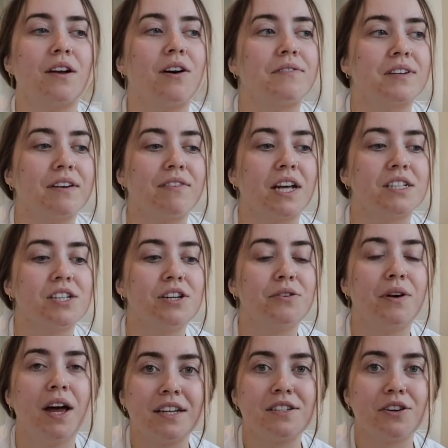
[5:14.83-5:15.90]
They don't have to give that to
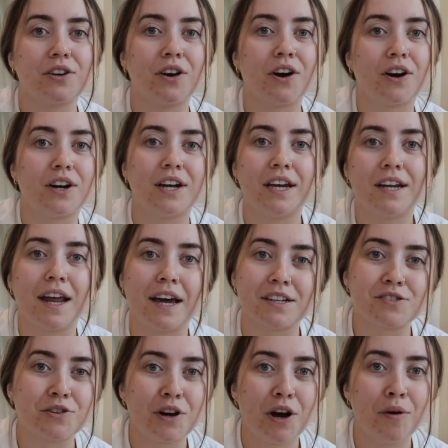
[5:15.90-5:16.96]
you until you're already in
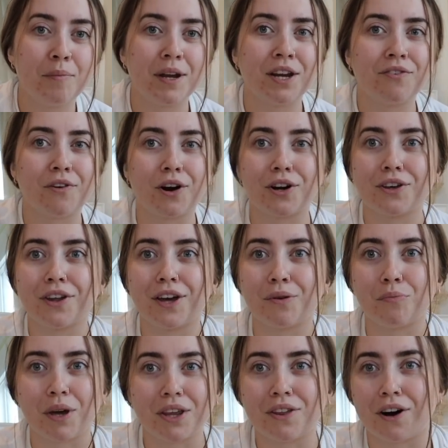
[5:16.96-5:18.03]
escrow, meaning you've already
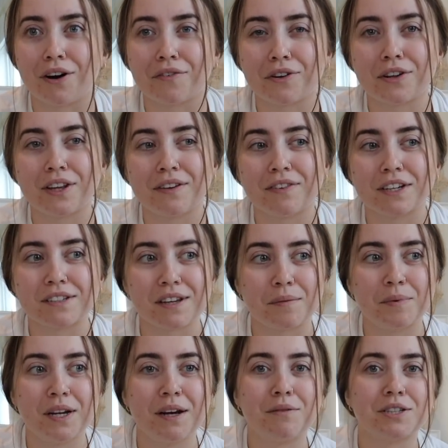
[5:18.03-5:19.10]
like made the offer and they've
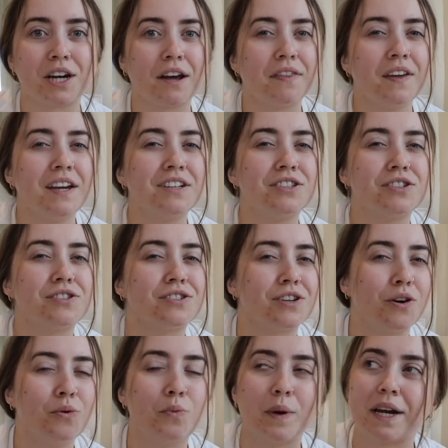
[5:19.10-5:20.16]
accepted it, which I think is just
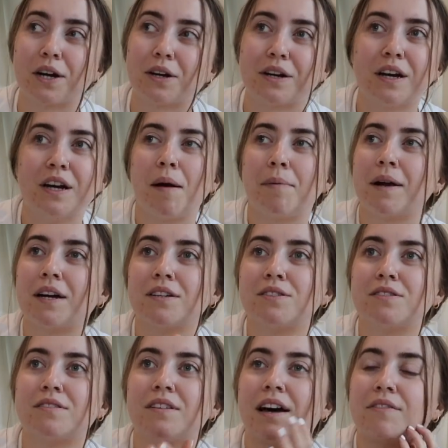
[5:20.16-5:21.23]
so weird. My
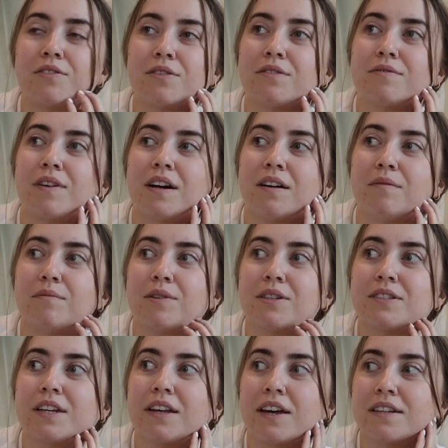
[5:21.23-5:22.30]
parents have their um, real
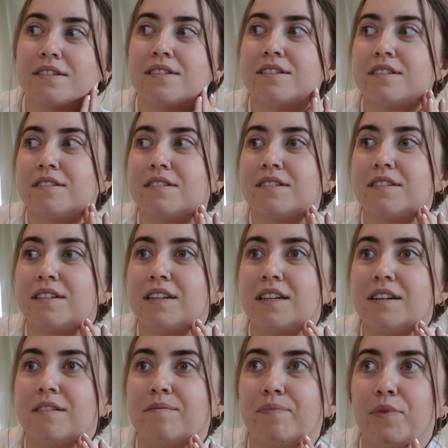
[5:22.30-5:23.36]
estate licenses
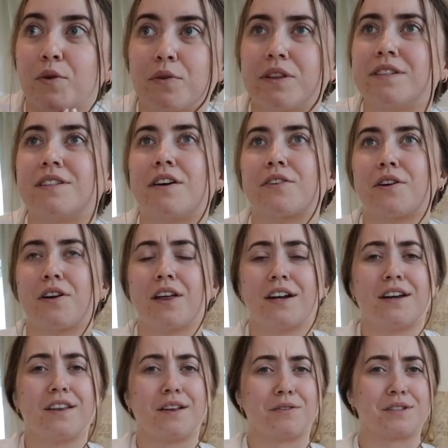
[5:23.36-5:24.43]
in North and South
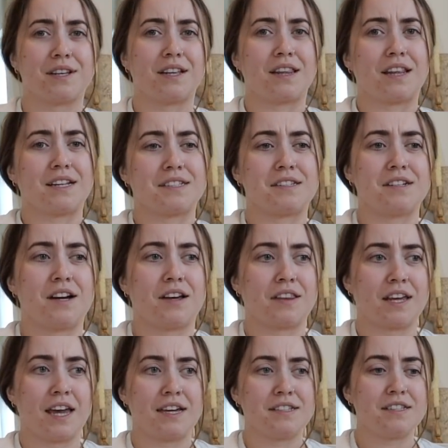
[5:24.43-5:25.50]
Carolina, and they were saying that that's not
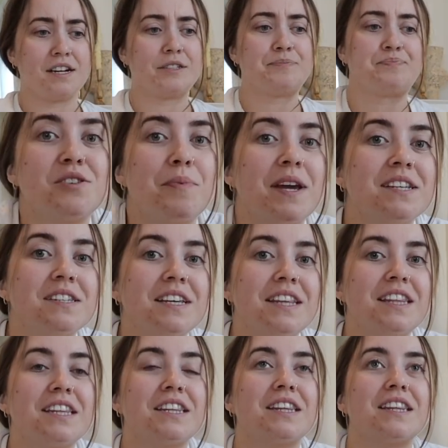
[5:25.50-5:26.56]
the case there. So basically,
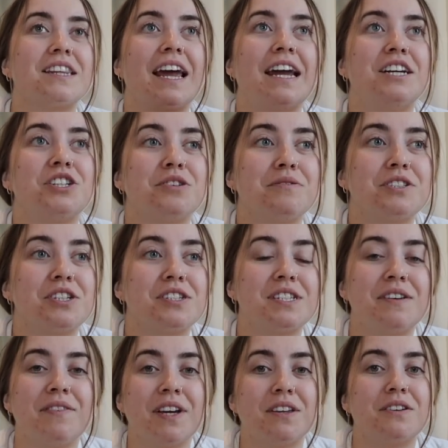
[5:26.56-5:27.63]
the agent was just
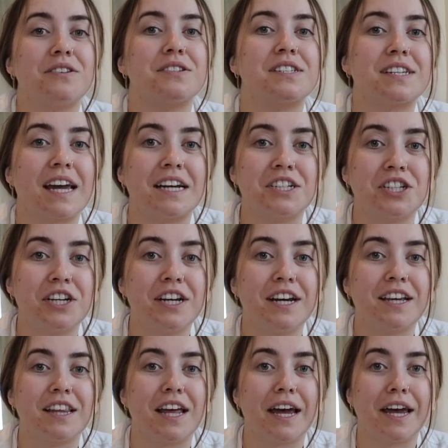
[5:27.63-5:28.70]
seeming a little
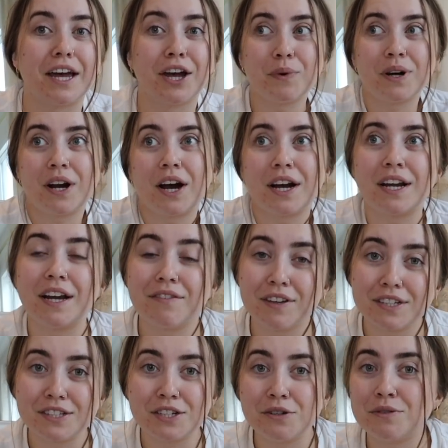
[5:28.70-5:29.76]
sketchy, like we're not going to give
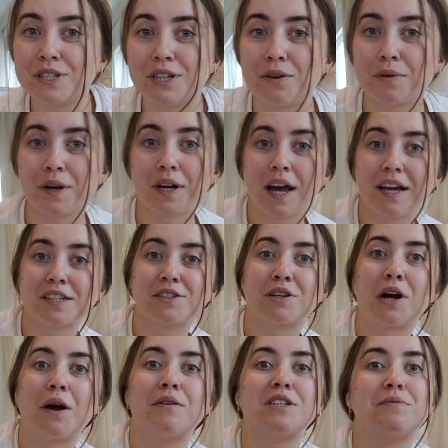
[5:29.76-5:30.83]
this to you until we're in
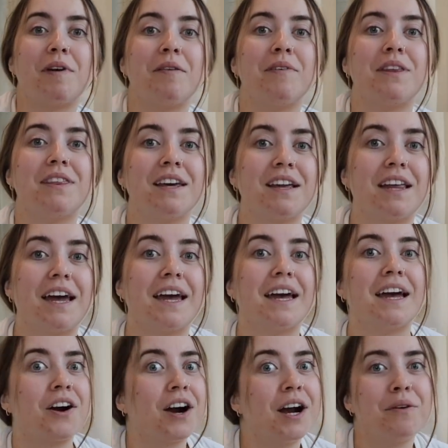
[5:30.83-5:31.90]
escrow, which made me think
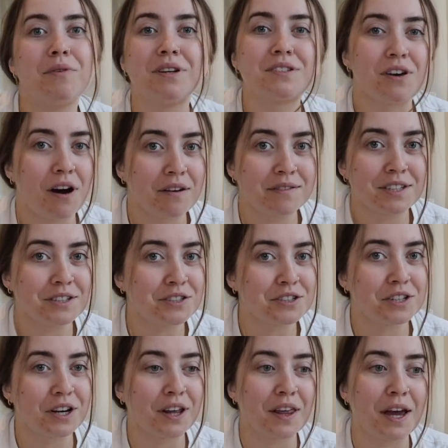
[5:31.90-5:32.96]
like, all right, well it's obviously
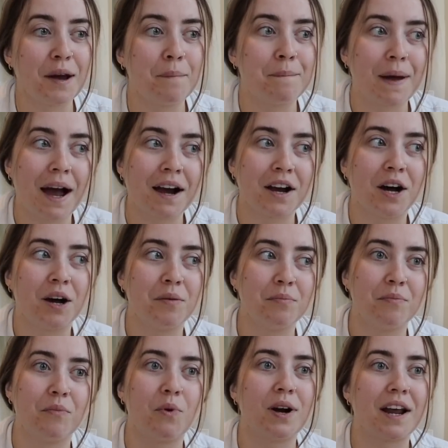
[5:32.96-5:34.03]
just going to like back
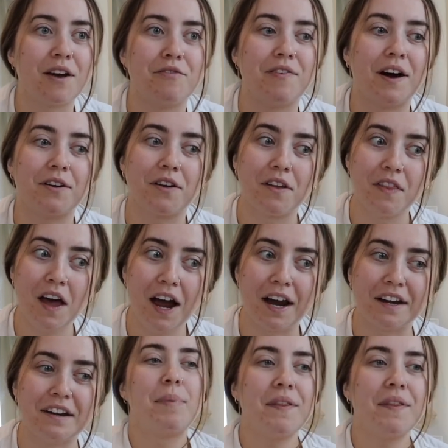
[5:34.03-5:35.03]
up what I found online.